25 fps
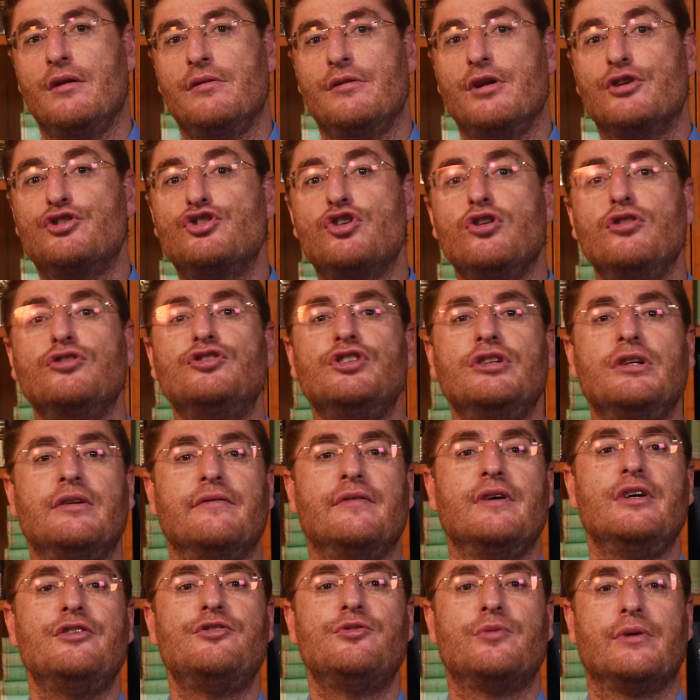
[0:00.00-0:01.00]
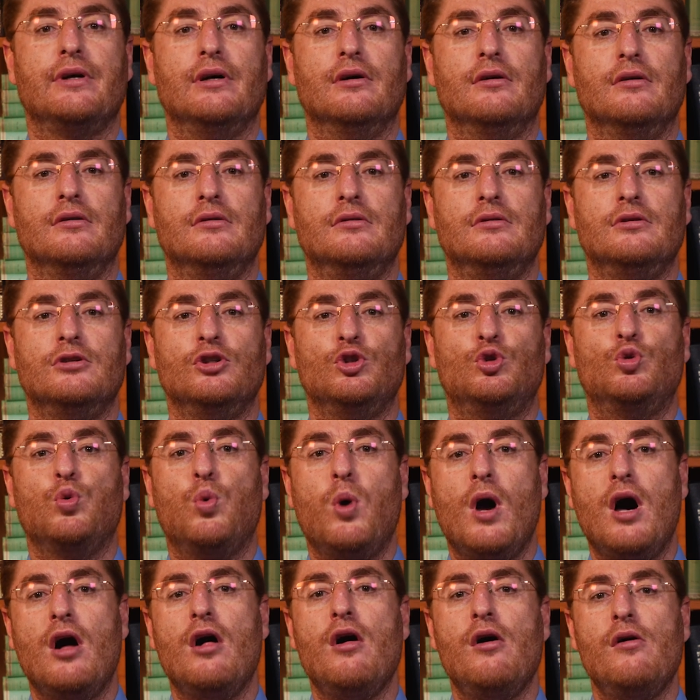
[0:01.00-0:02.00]
The children of Israel
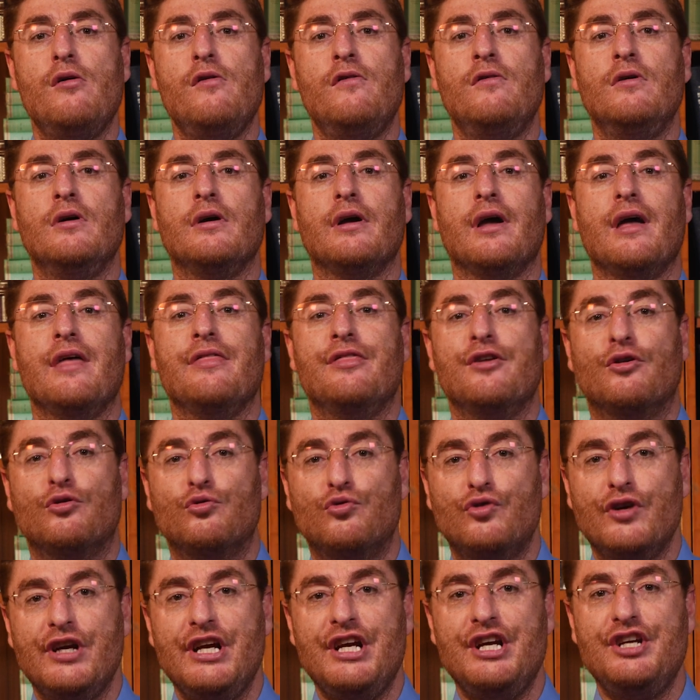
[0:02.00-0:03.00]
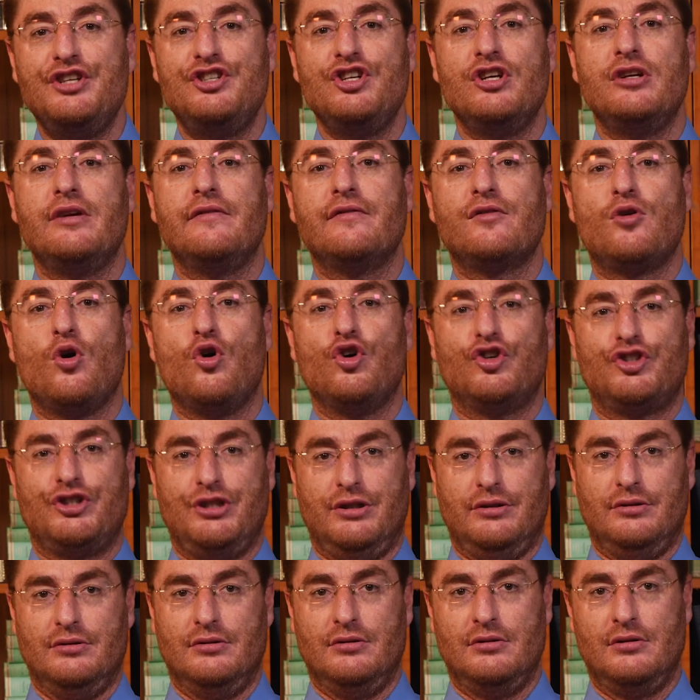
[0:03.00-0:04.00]
dwell in the region of
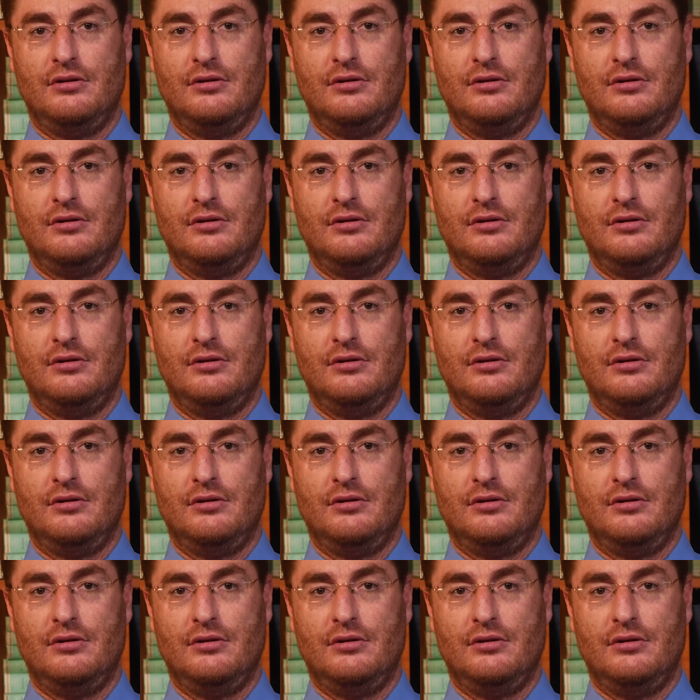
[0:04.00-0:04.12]
Goshen,